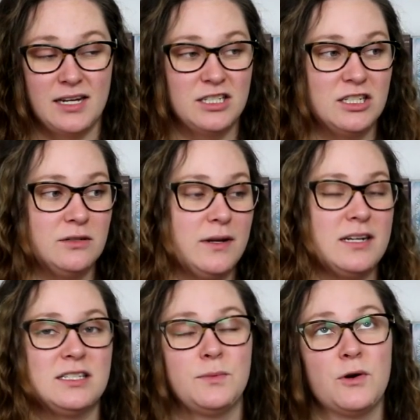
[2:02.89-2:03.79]
to do. It
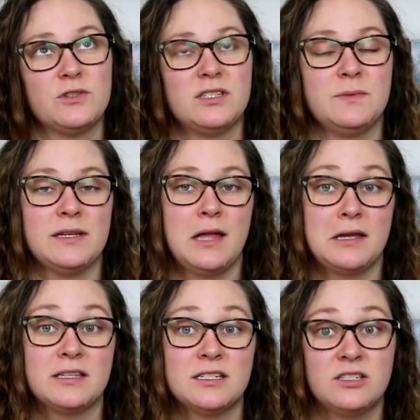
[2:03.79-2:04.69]
is supposed to be
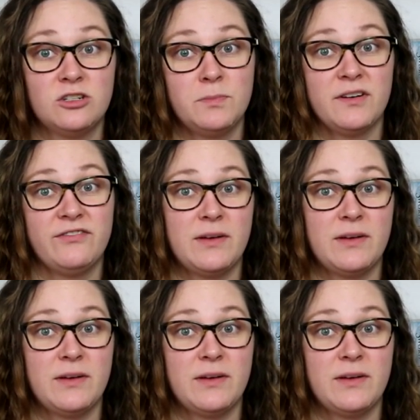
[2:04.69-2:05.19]
like this super